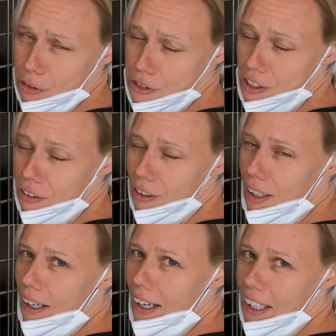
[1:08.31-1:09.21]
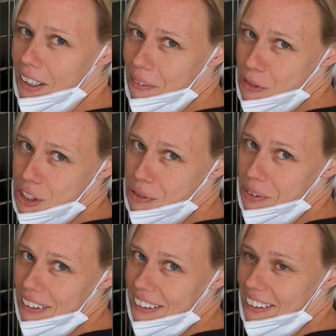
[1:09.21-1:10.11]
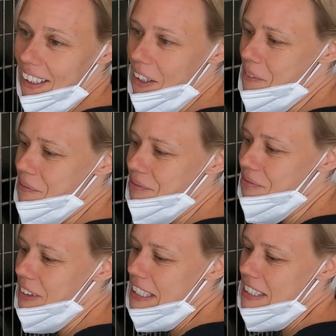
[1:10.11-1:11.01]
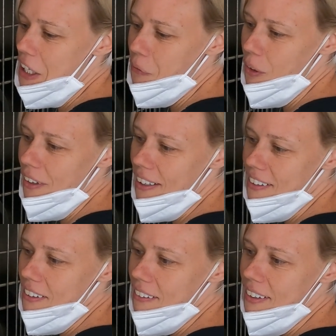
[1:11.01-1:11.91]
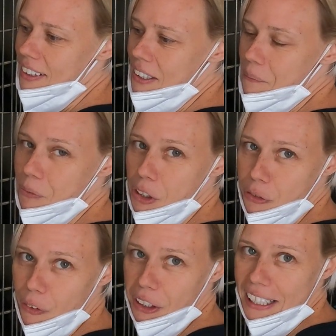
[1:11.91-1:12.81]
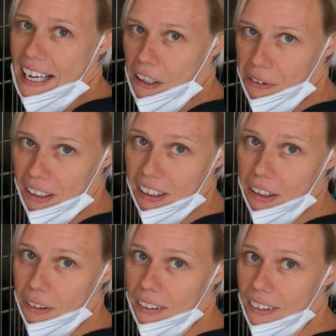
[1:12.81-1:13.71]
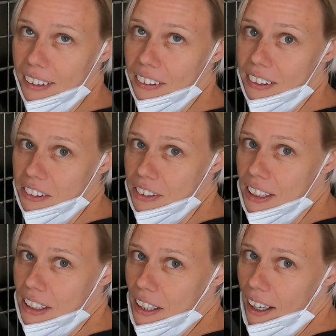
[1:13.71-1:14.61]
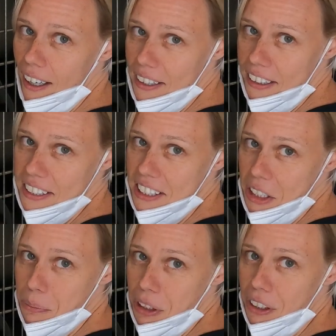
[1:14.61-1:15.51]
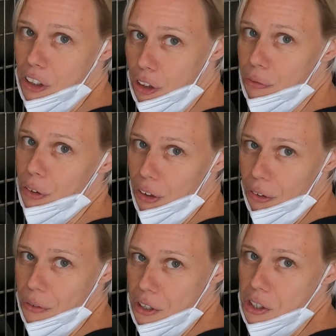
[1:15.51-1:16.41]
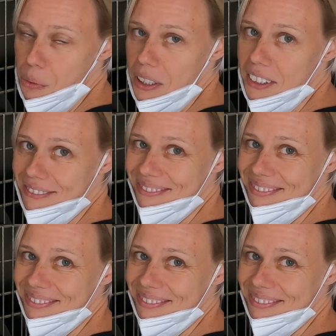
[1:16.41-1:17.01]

So I am just really, I'm um, really thankful that they're, they're very caring here and, and they're, I think it's gonna be good for her for this week.